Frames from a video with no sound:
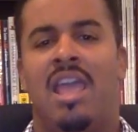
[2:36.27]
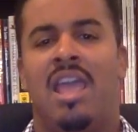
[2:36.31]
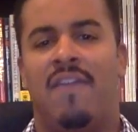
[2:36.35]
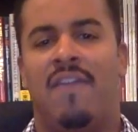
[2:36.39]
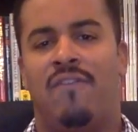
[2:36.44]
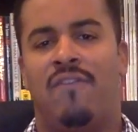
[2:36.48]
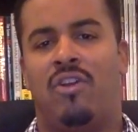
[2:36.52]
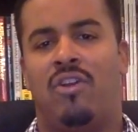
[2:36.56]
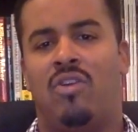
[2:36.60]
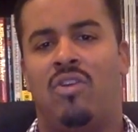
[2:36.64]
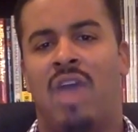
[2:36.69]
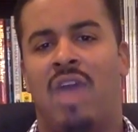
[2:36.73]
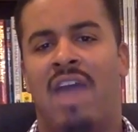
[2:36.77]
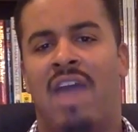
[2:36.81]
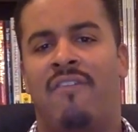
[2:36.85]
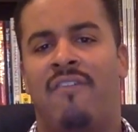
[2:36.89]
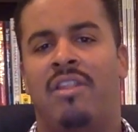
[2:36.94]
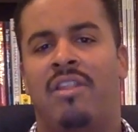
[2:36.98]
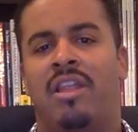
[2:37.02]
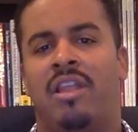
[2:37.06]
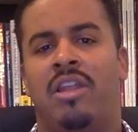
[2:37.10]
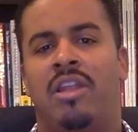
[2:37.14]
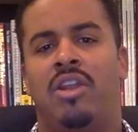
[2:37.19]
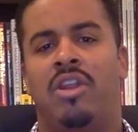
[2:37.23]
If you have a
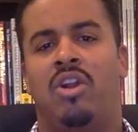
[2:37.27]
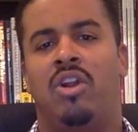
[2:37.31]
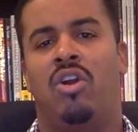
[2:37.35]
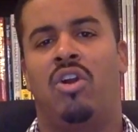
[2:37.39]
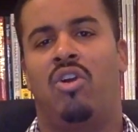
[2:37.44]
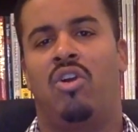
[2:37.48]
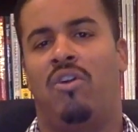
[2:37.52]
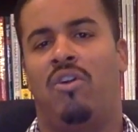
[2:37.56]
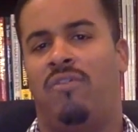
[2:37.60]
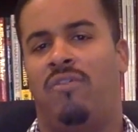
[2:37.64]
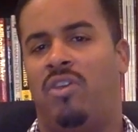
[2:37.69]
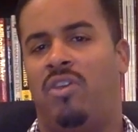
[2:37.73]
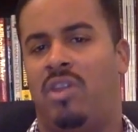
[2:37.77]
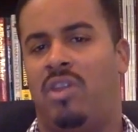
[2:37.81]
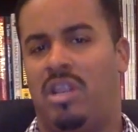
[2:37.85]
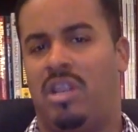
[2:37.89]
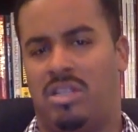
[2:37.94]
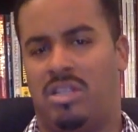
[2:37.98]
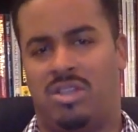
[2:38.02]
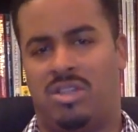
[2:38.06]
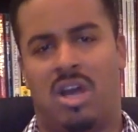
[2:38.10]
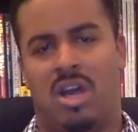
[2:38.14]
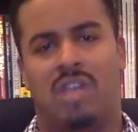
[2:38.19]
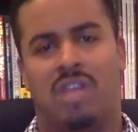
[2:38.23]
lender or if you need
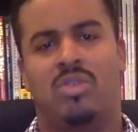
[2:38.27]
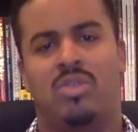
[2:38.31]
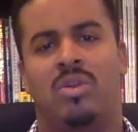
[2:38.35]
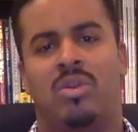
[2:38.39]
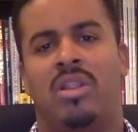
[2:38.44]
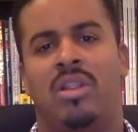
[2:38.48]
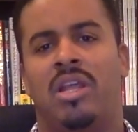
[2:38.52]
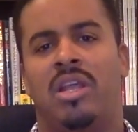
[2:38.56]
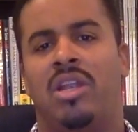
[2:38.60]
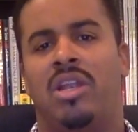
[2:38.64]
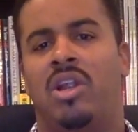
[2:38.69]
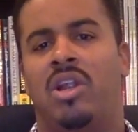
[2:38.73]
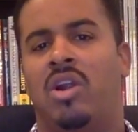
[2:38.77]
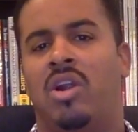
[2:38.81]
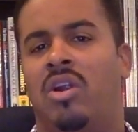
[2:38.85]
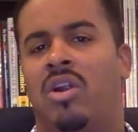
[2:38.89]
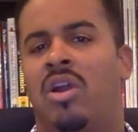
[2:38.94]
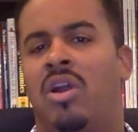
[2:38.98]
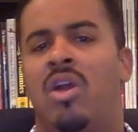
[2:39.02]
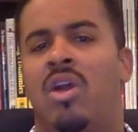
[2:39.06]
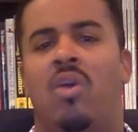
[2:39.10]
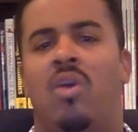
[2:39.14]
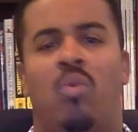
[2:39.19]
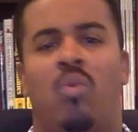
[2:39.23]
to talk to a lender,